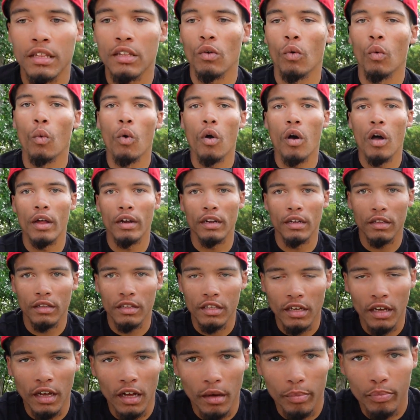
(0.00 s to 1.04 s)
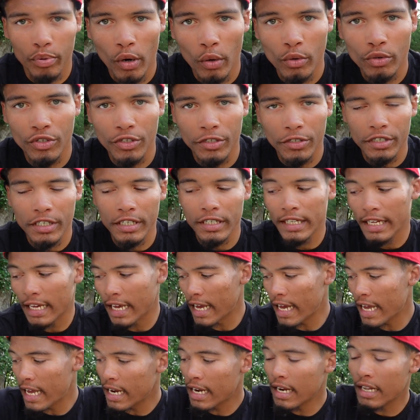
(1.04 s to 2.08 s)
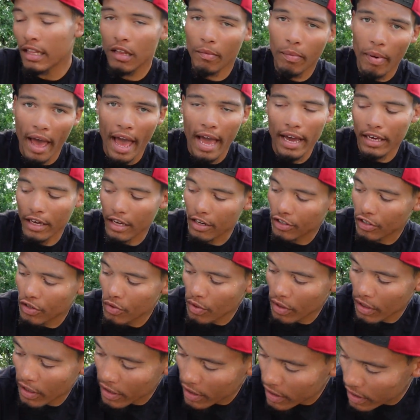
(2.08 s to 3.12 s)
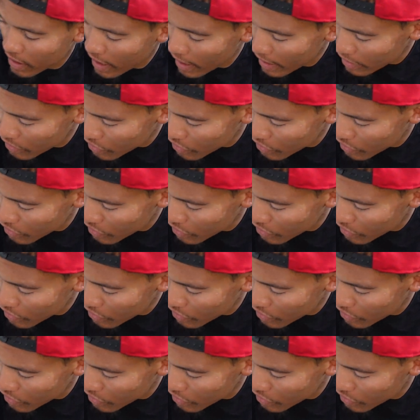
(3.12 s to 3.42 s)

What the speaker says: the Pro Series in the package so you can kind